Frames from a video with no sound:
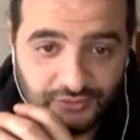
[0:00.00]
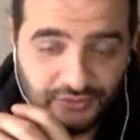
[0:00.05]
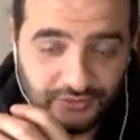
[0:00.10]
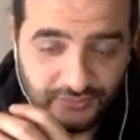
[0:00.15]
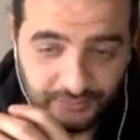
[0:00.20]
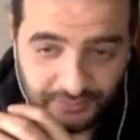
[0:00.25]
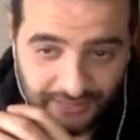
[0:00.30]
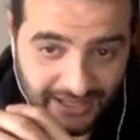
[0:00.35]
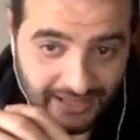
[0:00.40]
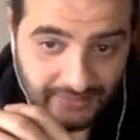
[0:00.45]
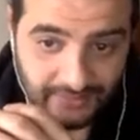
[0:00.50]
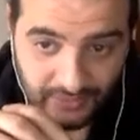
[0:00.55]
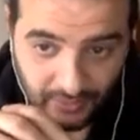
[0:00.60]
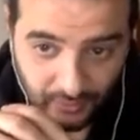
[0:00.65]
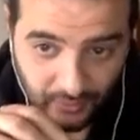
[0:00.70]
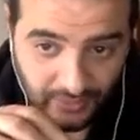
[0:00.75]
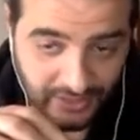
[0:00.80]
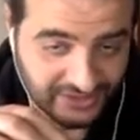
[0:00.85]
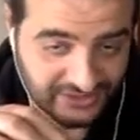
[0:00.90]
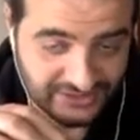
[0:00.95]
couldn't pay me
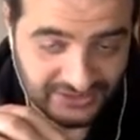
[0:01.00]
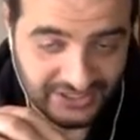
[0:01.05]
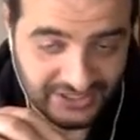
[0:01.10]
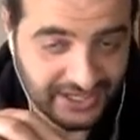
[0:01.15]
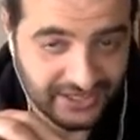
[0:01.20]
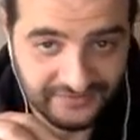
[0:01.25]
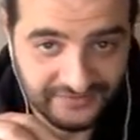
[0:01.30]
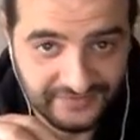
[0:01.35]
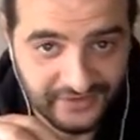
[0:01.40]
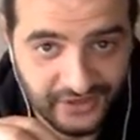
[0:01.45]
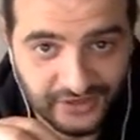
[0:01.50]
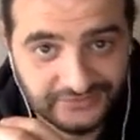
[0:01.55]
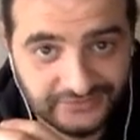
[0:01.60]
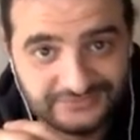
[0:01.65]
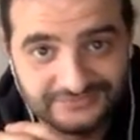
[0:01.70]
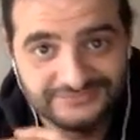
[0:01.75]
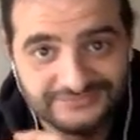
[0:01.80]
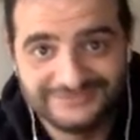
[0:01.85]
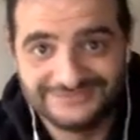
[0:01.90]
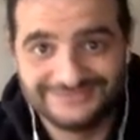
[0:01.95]
to watch the NFL
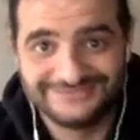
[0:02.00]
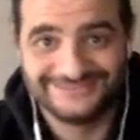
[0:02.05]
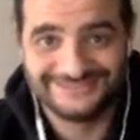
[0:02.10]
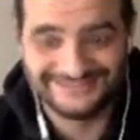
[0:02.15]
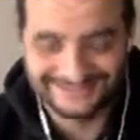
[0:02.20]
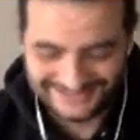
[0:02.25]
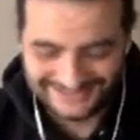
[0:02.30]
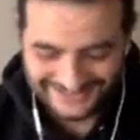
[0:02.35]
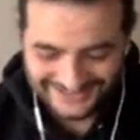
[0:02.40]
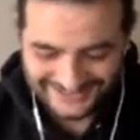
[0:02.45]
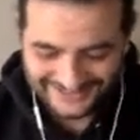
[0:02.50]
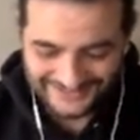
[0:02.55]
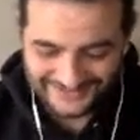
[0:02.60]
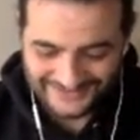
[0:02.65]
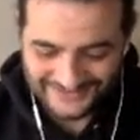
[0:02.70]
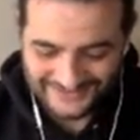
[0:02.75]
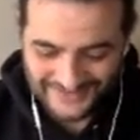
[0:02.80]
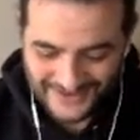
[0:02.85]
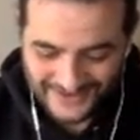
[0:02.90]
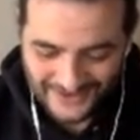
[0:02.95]
because
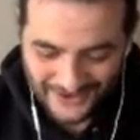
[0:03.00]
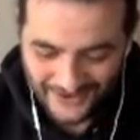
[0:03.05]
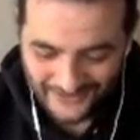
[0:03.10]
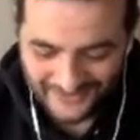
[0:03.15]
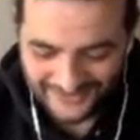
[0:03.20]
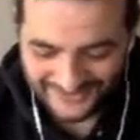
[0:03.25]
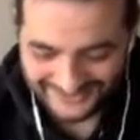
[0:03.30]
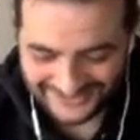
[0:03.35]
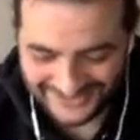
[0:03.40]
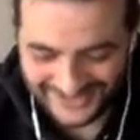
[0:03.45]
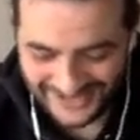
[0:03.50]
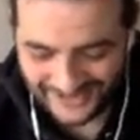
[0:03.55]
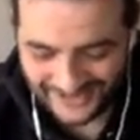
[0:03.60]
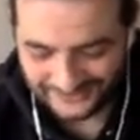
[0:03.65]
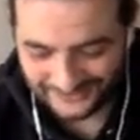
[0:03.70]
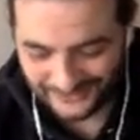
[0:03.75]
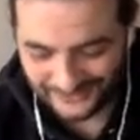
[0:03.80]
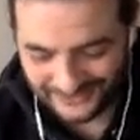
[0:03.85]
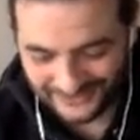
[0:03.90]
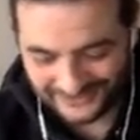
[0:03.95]
I'm spending all my
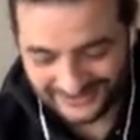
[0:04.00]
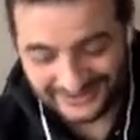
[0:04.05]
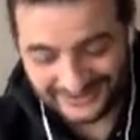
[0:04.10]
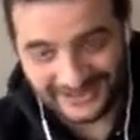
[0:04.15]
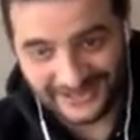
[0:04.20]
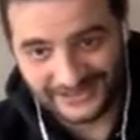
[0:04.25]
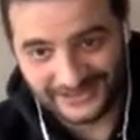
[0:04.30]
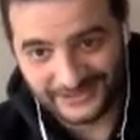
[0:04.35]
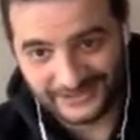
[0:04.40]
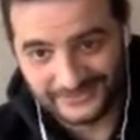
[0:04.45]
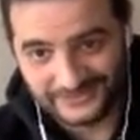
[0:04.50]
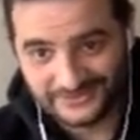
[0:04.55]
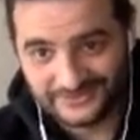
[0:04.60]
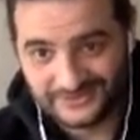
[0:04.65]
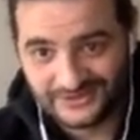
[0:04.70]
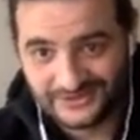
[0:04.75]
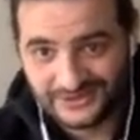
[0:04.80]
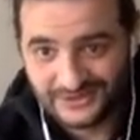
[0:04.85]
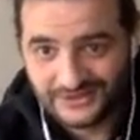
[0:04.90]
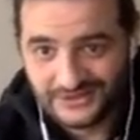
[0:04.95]
time looking at lineups.
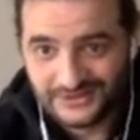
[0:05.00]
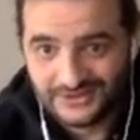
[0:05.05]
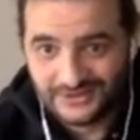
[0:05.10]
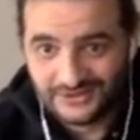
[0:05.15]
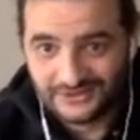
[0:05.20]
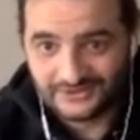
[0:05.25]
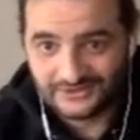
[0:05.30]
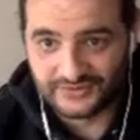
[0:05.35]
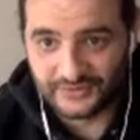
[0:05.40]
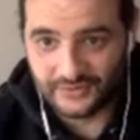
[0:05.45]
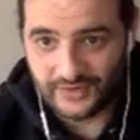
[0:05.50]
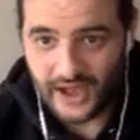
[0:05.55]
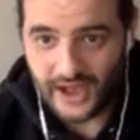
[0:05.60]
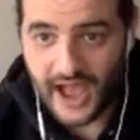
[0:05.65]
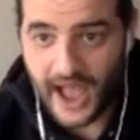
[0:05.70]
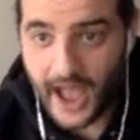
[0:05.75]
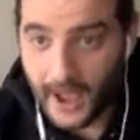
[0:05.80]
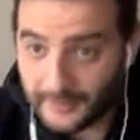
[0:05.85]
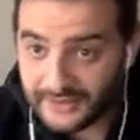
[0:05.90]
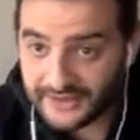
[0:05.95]
So
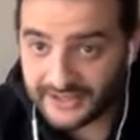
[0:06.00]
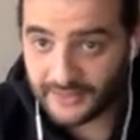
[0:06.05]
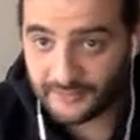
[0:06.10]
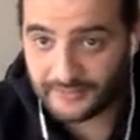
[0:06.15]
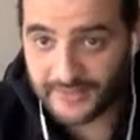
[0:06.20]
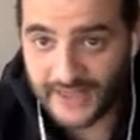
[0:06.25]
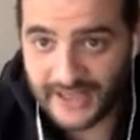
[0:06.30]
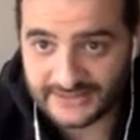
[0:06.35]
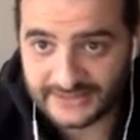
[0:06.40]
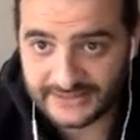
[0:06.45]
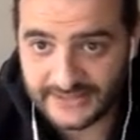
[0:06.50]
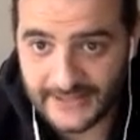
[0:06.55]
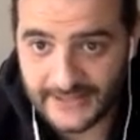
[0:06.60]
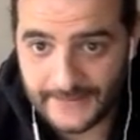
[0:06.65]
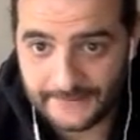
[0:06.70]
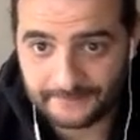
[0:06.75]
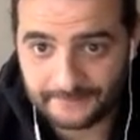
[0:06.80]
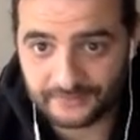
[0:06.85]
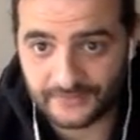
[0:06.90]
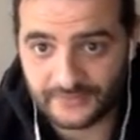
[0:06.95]
I'm gonna get back to
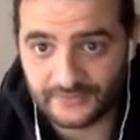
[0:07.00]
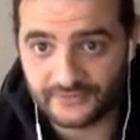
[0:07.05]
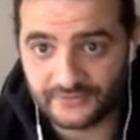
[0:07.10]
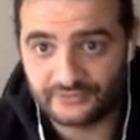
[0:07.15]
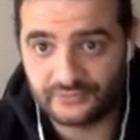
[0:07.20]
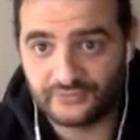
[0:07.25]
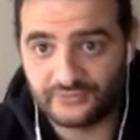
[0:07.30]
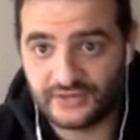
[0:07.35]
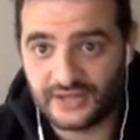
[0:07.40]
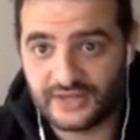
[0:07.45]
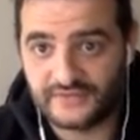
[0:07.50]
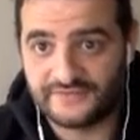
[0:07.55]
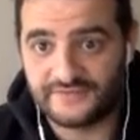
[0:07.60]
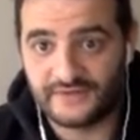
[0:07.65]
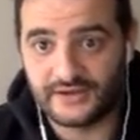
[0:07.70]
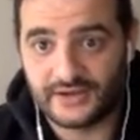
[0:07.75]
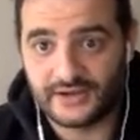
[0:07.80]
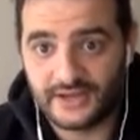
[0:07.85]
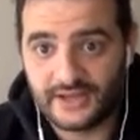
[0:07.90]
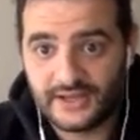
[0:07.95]
that. This was a lot of
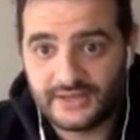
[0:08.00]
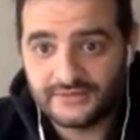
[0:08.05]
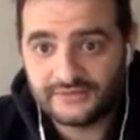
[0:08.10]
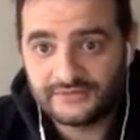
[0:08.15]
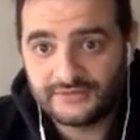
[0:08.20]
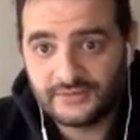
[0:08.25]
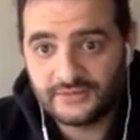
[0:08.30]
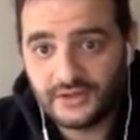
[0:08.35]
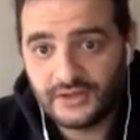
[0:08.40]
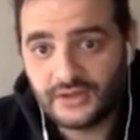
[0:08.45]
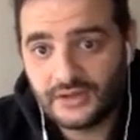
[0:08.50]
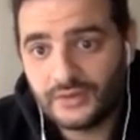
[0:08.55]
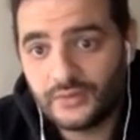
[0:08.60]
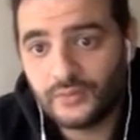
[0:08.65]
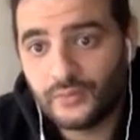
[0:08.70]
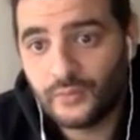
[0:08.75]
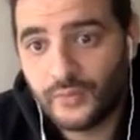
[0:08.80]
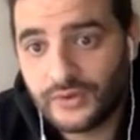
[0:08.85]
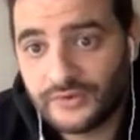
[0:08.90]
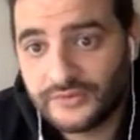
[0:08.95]
fun, guys.
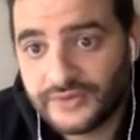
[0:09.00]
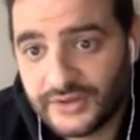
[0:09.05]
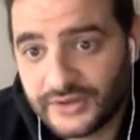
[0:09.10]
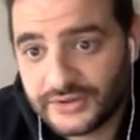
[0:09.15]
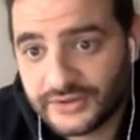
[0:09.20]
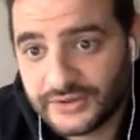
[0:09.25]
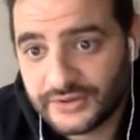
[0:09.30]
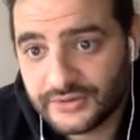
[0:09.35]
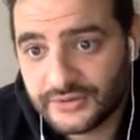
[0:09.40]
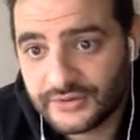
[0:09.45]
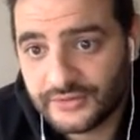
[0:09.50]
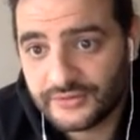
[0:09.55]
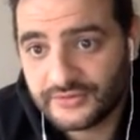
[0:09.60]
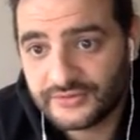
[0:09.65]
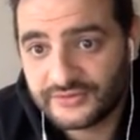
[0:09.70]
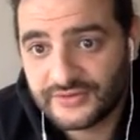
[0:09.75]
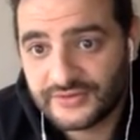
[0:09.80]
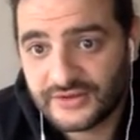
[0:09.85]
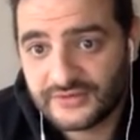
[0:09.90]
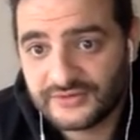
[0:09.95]
Well done here,
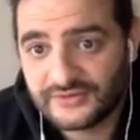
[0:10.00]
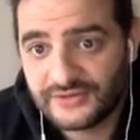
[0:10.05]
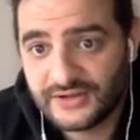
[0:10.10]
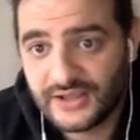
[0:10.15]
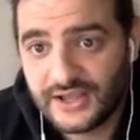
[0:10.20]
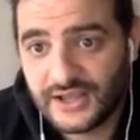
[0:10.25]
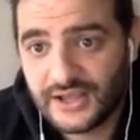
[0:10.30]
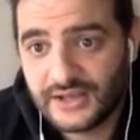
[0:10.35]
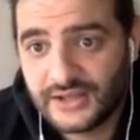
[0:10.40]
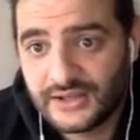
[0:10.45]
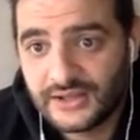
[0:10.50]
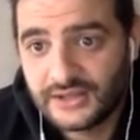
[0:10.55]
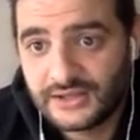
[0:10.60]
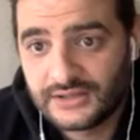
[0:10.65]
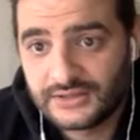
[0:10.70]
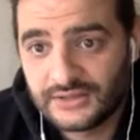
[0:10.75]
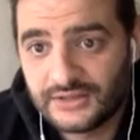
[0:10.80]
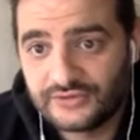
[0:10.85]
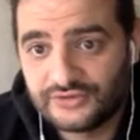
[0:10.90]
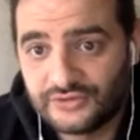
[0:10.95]
Chris. Thanks a lot.
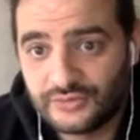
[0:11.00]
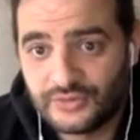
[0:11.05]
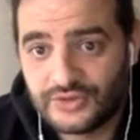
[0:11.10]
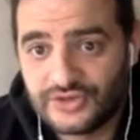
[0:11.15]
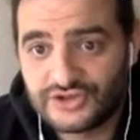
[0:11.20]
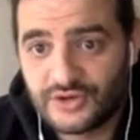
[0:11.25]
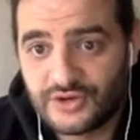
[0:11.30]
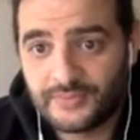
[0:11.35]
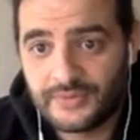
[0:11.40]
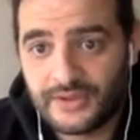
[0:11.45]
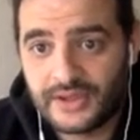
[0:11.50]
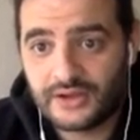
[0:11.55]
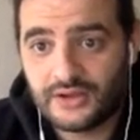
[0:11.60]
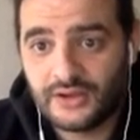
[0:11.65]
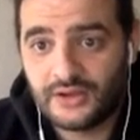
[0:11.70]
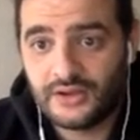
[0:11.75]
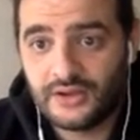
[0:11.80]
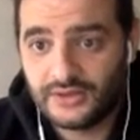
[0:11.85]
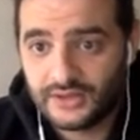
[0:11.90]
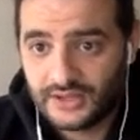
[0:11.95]
Let us know when you jump back
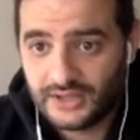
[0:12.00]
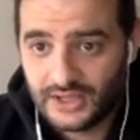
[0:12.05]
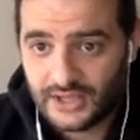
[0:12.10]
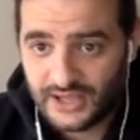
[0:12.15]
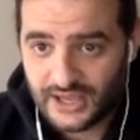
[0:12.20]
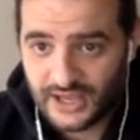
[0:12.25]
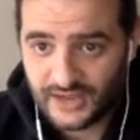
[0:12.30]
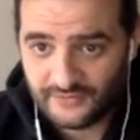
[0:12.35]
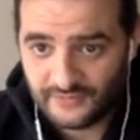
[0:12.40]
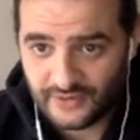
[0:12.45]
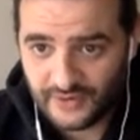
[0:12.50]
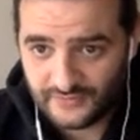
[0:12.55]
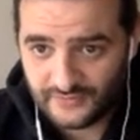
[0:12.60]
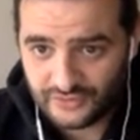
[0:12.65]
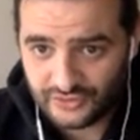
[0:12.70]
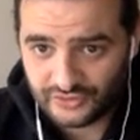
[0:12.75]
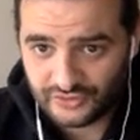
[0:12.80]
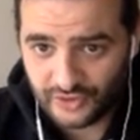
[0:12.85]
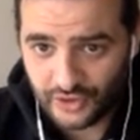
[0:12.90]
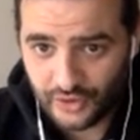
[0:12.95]
on. Have you ever
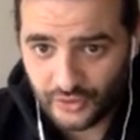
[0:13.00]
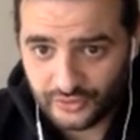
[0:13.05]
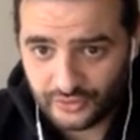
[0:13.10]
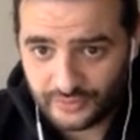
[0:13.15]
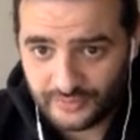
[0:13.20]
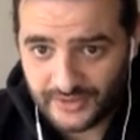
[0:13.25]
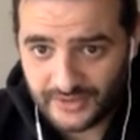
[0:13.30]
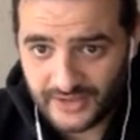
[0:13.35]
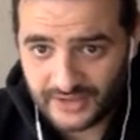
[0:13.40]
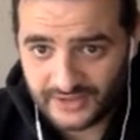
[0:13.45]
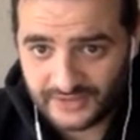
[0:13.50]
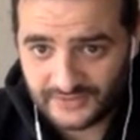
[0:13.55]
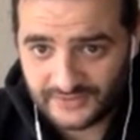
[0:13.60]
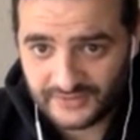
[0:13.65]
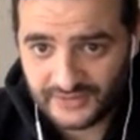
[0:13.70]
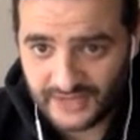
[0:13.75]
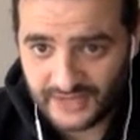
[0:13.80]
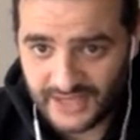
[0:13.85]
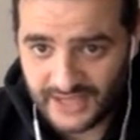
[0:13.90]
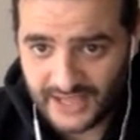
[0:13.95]
used OwnerBox for
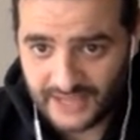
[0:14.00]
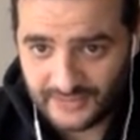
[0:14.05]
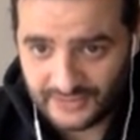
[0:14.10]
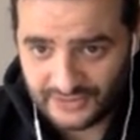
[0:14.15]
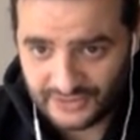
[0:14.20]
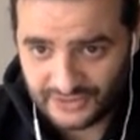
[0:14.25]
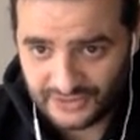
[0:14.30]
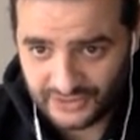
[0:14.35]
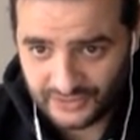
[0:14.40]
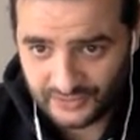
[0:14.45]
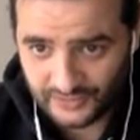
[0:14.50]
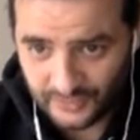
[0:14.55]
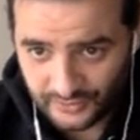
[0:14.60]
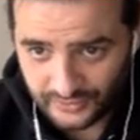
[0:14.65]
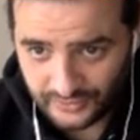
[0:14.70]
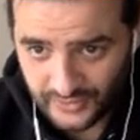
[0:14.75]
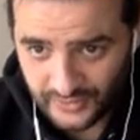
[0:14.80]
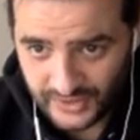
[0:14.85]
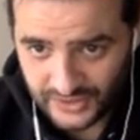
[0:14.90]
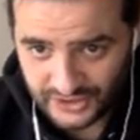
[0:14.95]
the app? It's just like
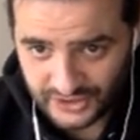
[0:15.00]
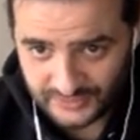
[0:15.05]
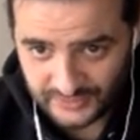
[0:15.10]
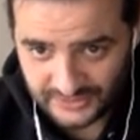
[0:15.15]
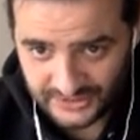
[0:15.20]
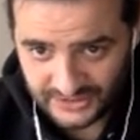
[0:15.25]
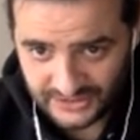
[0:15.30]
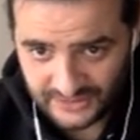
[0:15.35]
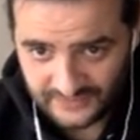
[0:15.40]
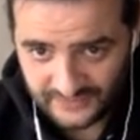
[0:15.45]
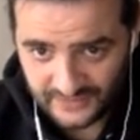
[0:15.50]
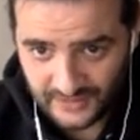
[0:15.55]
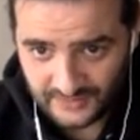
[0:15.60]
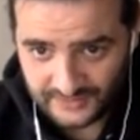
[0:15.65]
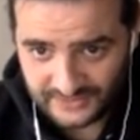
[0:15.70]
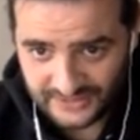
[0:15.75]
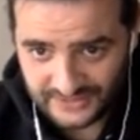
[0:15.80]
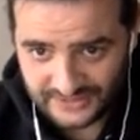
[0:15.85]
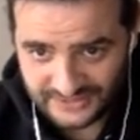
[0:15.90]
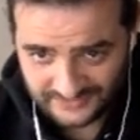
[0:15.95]
Roto Grinders, but they give
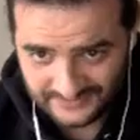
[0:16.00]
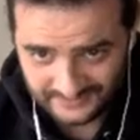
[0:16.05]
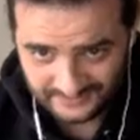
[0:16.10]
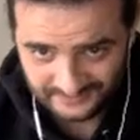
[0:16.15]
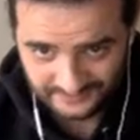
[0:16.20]
updates.